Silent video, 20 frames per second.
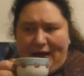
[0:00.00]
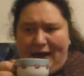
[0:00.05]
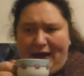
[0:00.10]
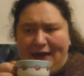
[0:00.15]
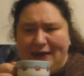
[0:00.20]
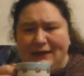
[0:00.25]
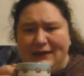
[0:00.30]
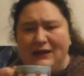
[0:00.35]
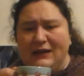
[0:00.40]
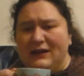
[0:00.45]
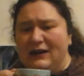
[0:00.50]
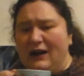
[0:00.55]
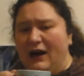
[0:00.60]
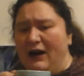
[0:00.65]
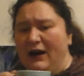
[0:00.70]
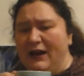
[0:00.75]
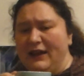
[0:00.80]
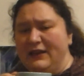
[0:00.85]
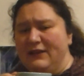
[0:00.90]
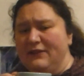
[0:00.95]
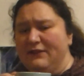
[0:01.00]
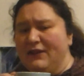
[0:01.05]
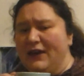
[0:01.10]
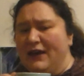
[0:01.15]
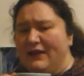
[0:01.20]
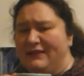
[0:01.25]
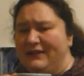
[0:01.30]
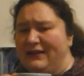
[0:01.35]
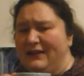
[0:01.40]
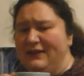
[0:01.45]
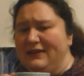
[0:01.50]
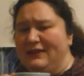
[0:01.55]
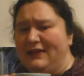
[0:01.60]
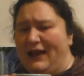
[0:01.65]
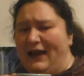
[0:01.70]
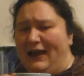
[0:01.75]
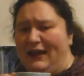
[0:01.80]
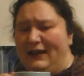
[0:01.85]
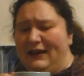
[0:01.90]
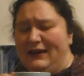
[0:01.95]
and kind of getting
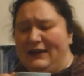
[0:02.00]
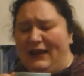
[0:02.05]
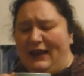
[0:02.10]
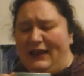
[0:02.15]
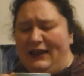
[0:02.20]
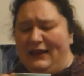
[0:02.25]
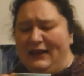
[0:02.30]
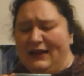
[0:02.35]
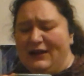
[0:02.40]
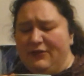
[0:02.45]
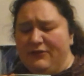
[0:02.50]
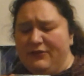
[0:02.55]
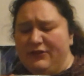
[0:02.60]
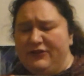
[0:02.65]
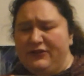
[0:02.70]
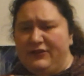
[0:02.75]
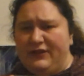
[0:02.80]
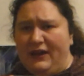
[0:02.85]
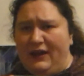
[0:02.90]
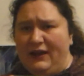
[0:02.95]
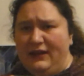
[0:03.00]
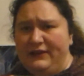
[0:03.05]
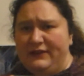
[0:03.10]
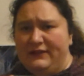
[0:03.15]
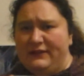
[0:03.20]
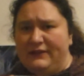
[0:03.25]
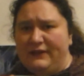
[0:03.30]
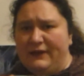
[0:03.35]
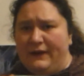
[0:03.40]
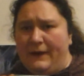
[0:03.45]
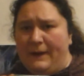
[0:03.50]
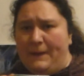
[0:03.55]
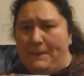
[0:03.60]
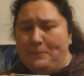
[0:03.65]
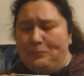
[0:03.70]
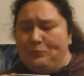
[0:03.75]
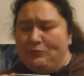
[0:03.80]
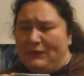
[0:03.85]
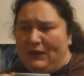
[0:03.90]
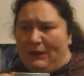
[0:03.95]
that licorice taste,
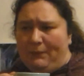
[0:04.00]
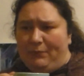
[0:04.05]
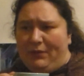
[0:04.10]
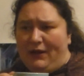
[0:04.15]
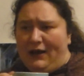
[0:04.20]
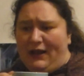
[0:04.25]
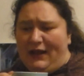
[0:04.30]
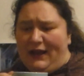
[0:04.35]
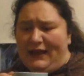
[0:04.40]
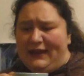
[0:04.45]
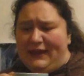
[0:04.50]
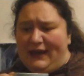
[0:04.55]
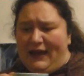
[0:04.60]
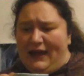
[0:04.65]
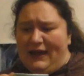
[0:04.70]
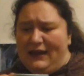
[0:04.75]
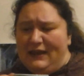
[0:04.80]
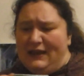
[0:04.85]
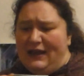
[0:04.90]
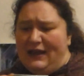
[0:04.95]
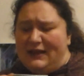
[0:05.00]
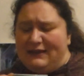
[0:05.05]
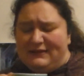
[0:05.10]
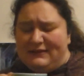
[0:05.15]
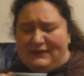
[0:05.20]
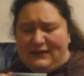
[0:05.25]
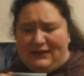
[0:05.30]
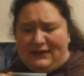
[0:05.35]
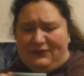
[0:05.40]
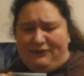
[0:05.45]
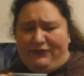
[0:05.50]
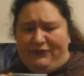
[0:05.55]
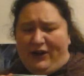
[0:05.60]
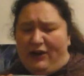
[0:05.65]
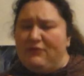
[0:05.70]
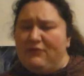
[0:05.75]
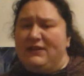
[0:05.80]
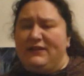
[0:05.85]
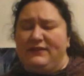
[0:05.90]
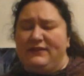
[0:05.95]
but again it's
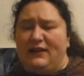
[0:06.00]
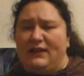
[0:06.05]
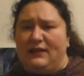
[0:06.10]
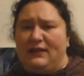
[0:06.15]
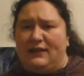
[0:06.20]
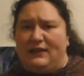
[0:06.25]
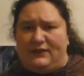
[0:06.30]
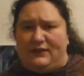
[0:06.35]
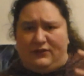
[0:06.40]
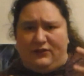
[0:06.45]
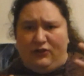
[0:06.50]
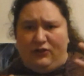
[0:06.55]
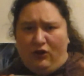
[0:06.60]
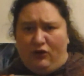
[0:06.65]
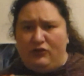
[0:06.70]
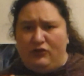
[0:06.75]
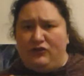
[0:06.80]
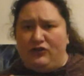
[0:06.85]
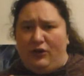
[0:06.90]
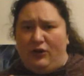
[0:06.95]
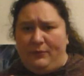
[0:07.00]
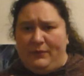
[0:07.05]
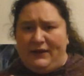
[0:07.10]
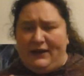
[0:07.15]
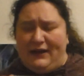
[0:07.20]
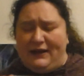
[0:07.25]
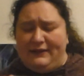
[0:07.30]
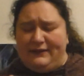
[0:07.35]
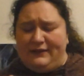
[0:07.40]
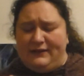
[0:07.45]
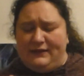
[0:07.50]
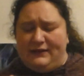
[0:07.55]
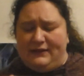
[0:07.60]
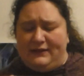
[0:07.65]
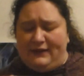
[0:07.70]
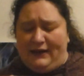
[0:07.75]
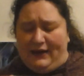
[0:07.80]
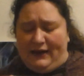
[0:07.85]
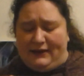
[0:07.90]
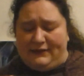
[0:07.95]
very subtle. It's not dominating
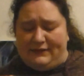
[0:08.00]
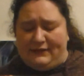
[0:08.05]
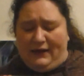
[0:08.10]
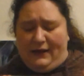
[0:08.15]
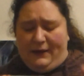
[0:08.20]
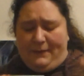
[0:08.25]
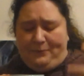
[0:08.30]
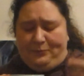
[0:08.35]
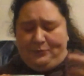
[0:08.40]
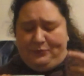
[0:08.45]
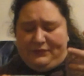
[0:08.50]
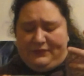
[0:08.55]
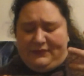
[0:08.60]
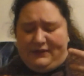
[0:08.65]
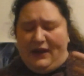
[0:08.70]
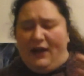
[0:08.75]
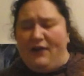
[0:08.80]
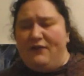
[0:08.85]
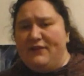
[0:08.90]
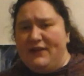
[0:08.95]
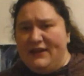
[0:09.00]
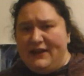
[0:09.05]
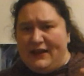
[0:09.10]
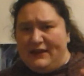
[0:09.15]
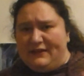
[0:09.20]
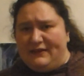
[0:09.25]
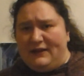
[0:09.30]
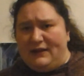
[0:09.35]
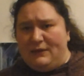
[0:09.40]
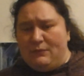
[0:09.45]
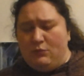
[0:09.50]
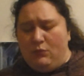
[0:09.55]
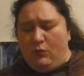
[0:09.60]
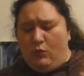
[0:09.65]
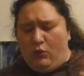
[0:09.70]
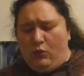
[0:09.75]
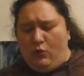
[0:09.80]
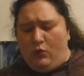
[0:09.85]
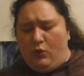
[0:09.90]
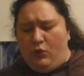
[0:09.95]
the taste. Definitely getting
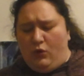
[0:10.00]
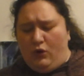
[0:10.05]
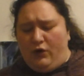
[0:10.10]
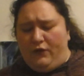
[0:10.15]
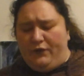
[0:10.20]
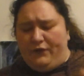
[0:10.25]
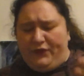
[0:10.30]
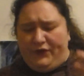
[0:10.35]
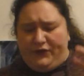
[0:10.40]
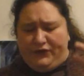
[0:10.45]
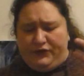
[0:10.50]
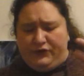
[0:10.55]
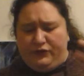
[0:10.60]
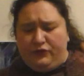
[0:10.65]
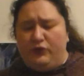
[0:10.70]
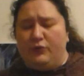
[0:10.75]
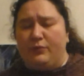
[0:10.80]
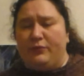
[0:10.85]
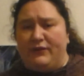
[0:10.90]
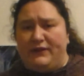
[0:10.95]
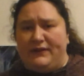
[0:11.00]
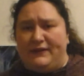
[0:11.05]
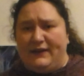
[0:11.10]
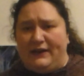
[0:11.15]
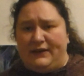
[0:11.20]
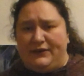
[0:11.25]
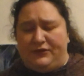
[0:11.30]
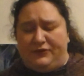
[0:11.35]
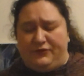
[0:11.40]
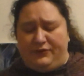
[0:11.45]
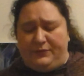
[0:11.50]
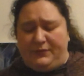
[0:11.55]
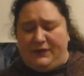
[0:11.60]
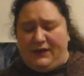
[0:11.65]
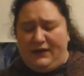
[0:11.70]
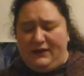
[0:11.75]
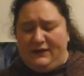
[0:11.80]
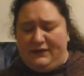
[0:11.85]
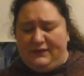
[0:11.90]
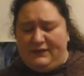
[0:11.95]
more of the strawberry taste from
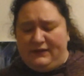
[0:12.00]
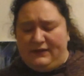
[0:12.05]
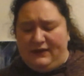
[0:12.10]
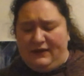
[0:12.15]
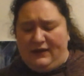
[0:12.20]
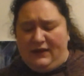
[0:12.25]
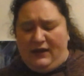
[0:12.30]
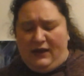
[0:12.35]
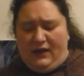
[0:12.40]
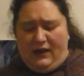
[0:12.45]
this.